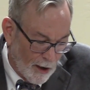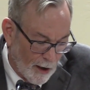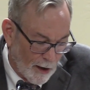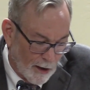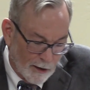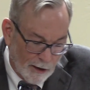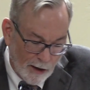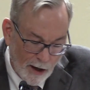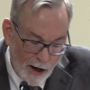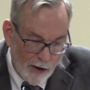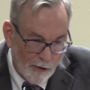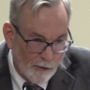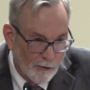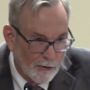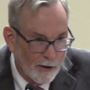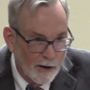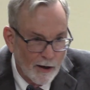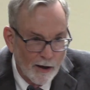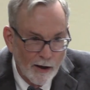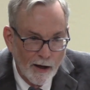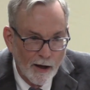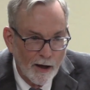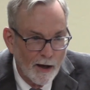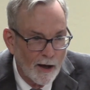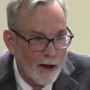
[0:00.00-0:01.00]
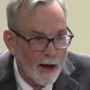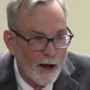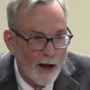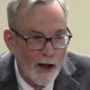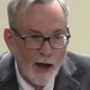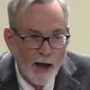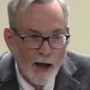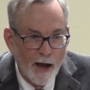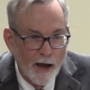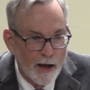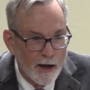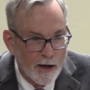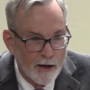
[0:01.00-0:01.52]
Now,
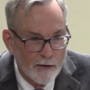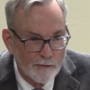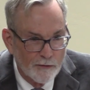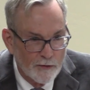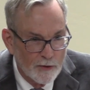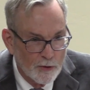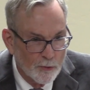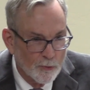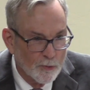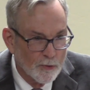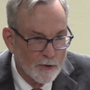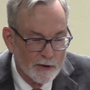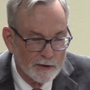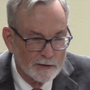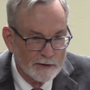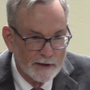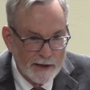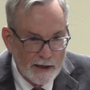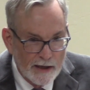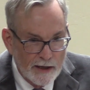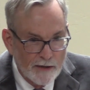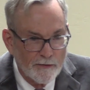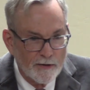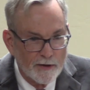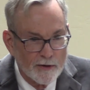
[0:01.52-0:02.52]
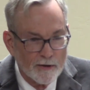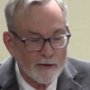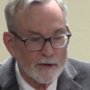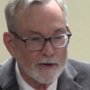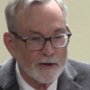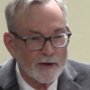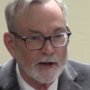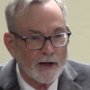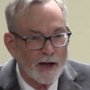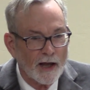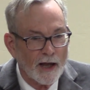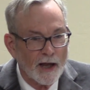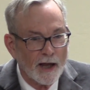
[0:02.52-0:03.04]
if you were to leave here
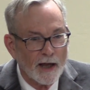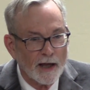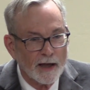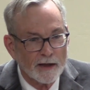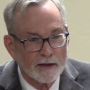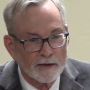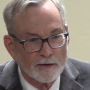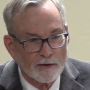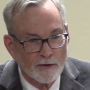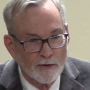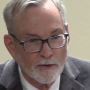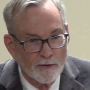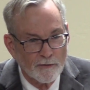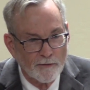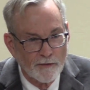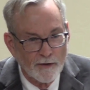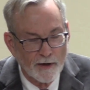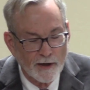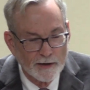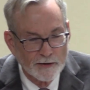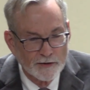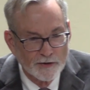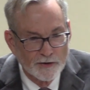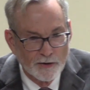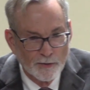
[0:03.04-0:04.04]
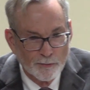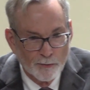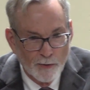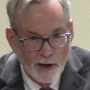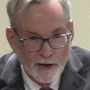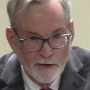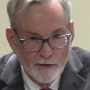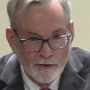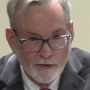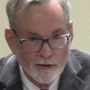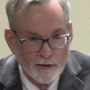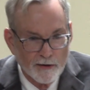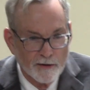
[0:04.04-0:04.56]
today and go find some
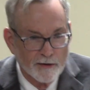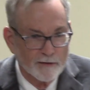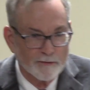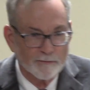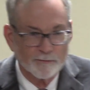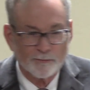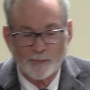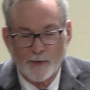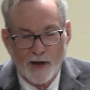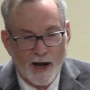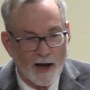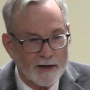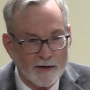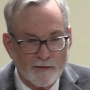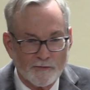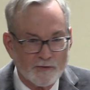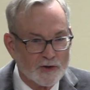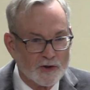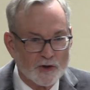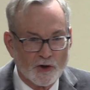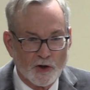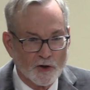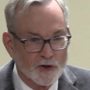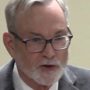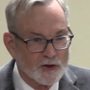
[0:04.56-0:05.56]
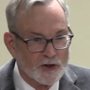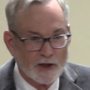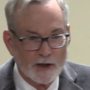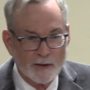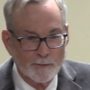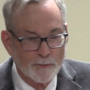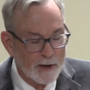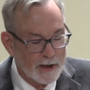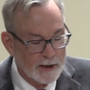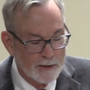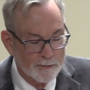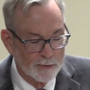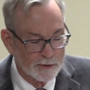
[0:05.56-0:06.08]
other kind of churchy
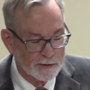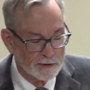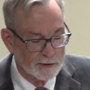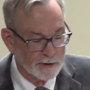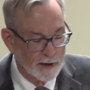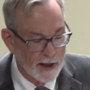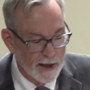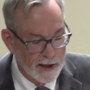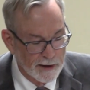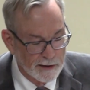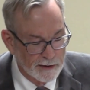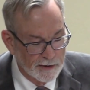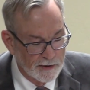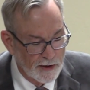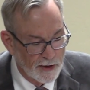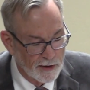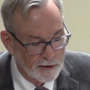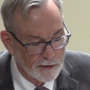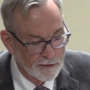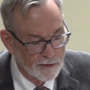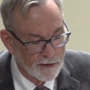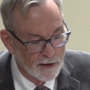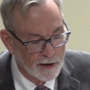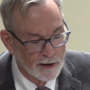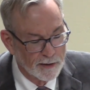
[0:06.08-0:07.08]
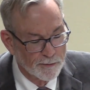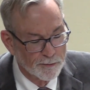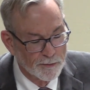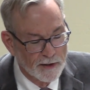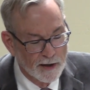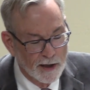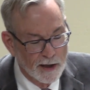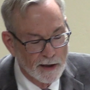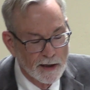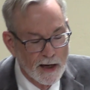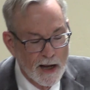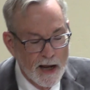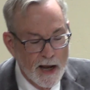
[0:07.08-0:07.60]
people and tell them
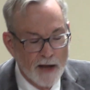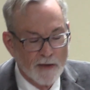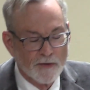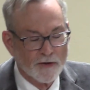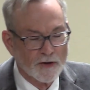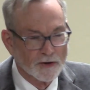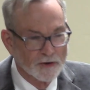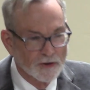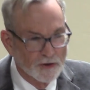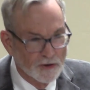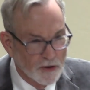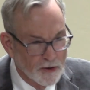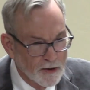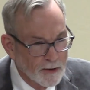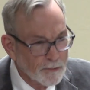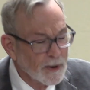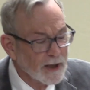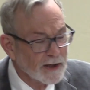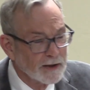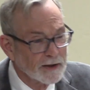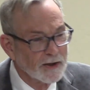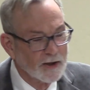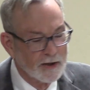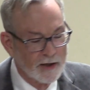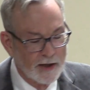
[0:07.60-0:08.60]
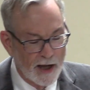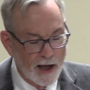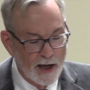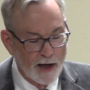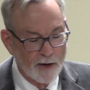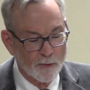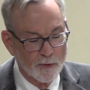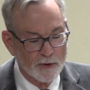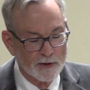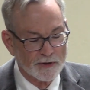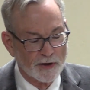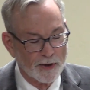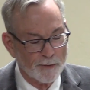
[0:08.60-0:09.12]
that the sermon today
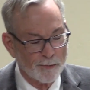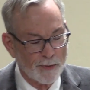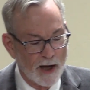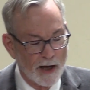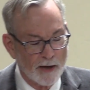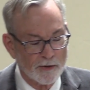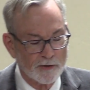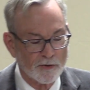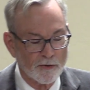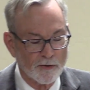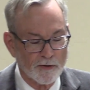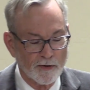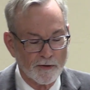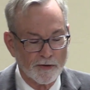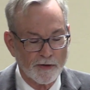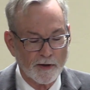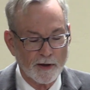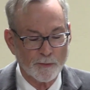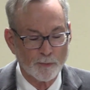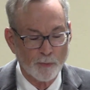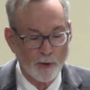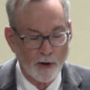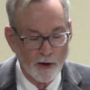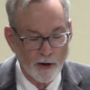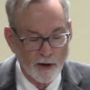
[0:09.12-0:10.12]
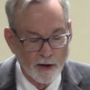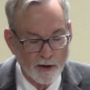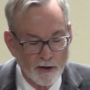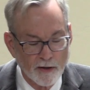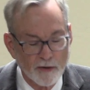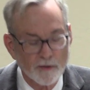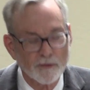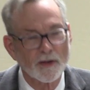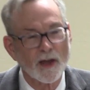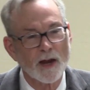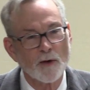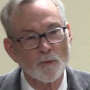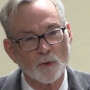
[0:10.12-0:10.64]
was about Dorothy
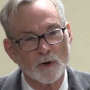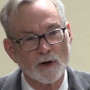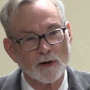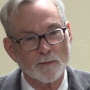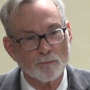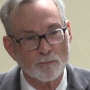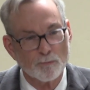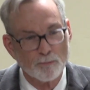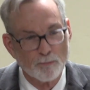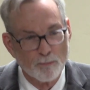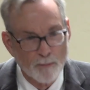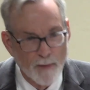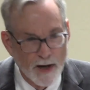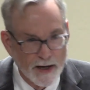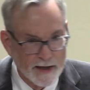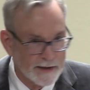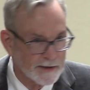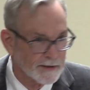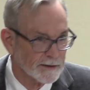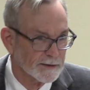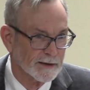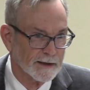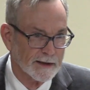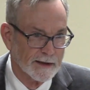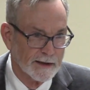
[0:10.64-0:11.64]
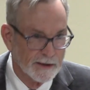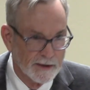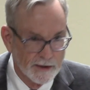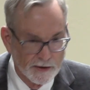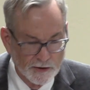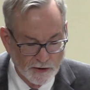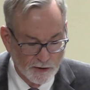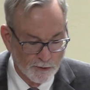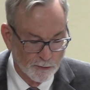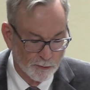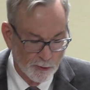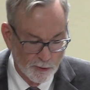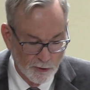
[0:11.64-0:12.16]
Parker, they would mightily
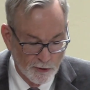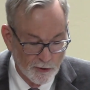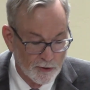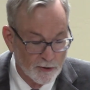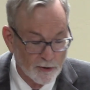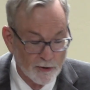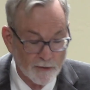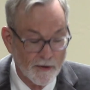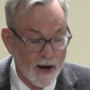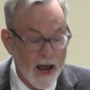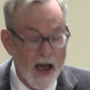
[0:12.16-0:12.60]
disapprove,